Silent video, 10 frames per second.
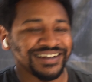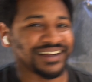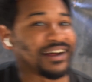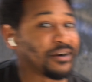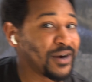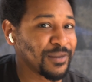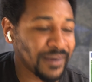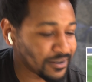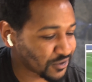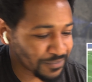he like I heard
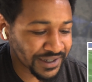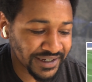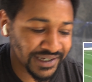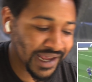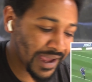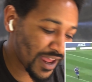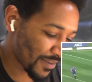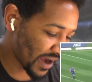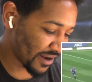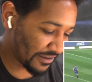about you, but
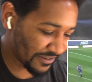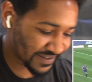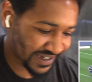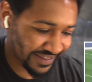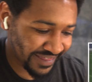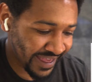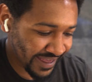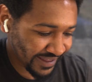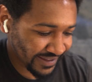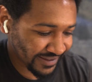damn, I didn't know it was like that.